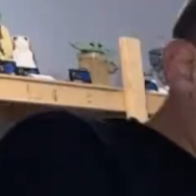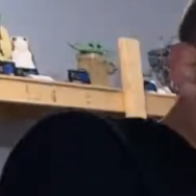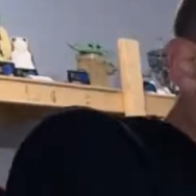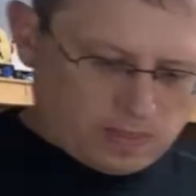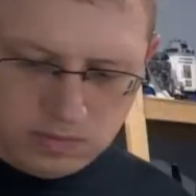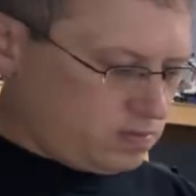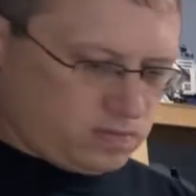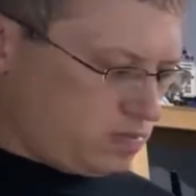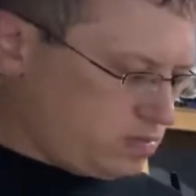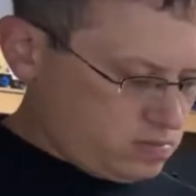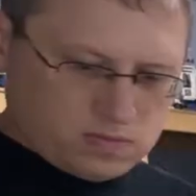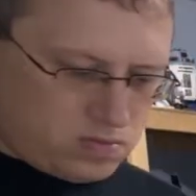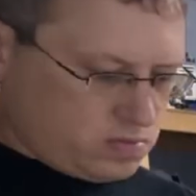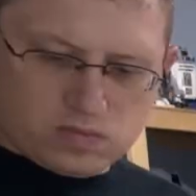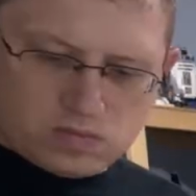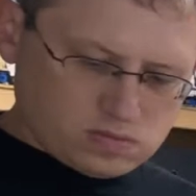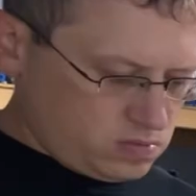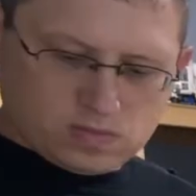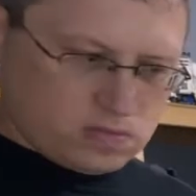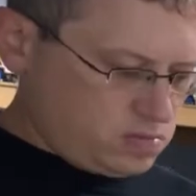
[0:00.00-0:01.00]
the set
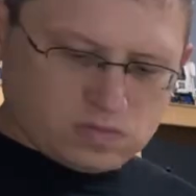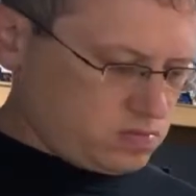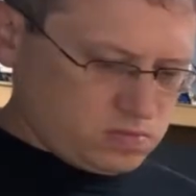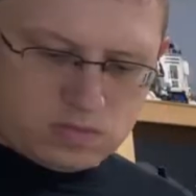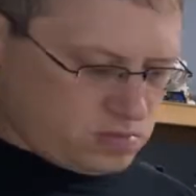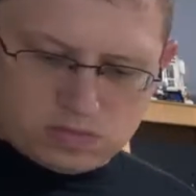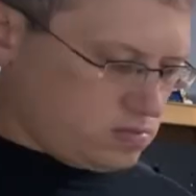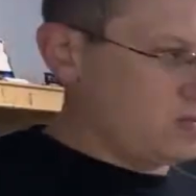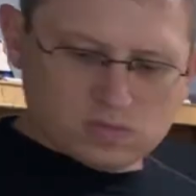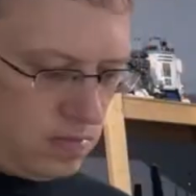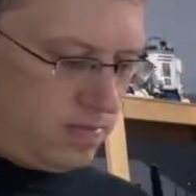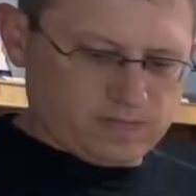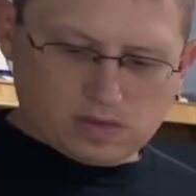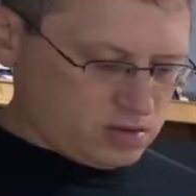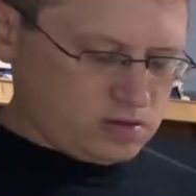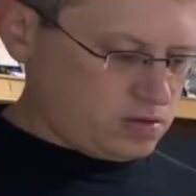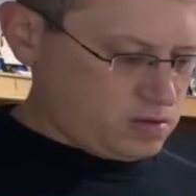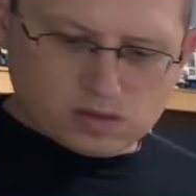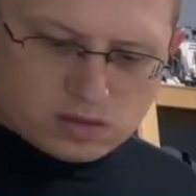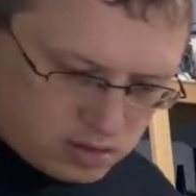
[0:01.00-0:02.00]
deserves to be
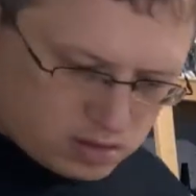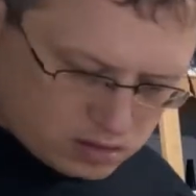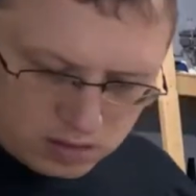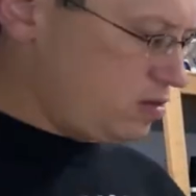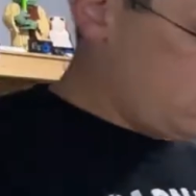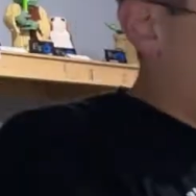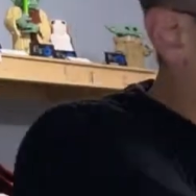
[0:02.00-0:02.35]
5 feet long.